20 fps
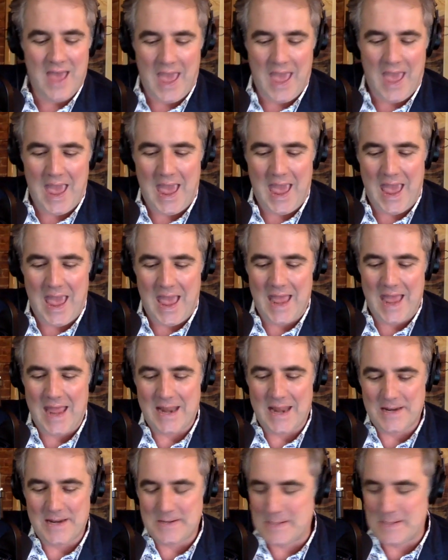
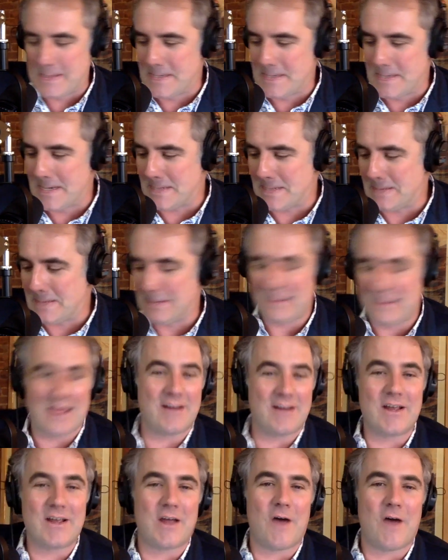And
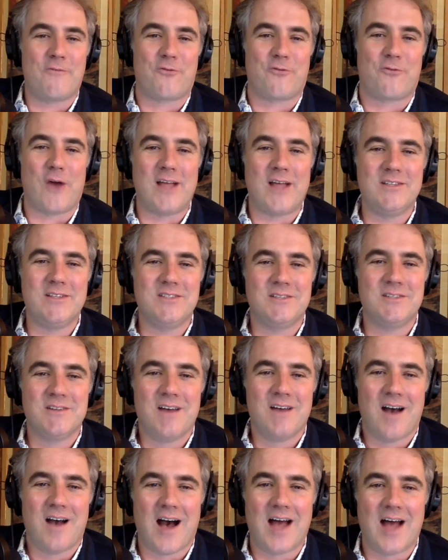there you go, friends.
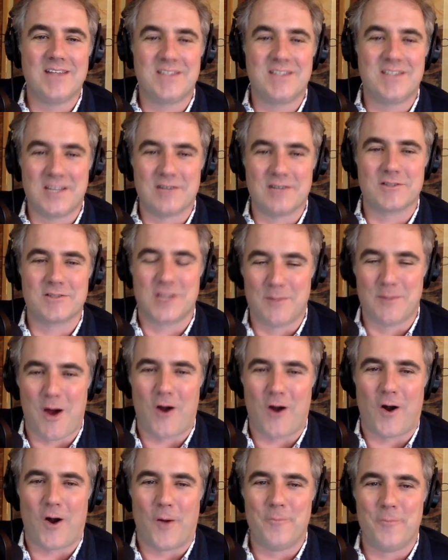Until
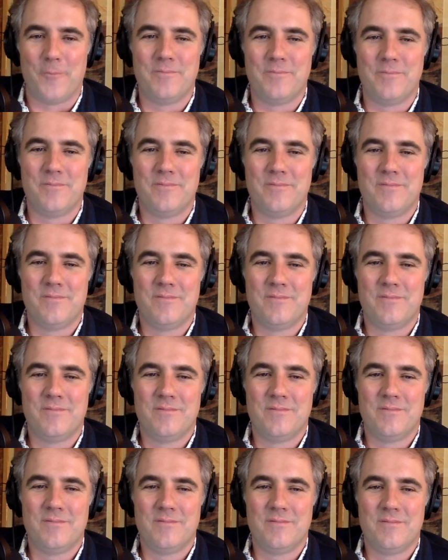tomorrow.
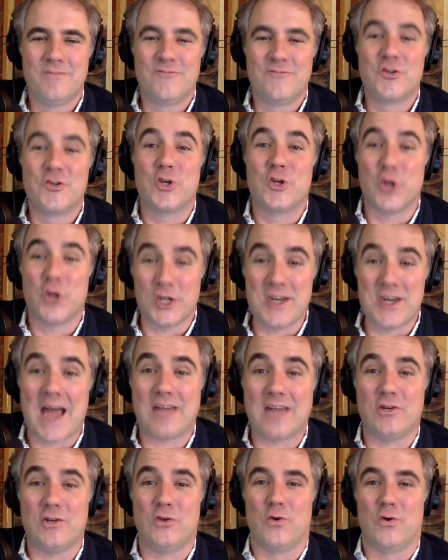Good
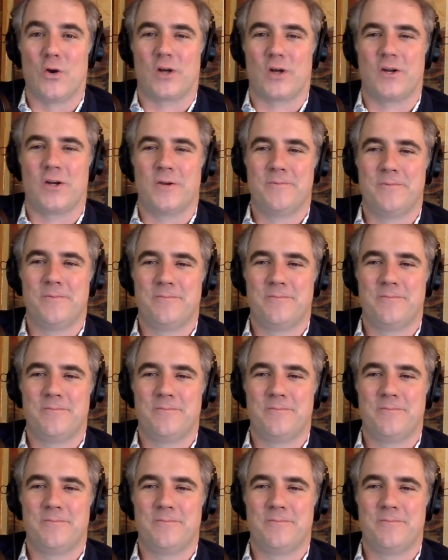night, New York.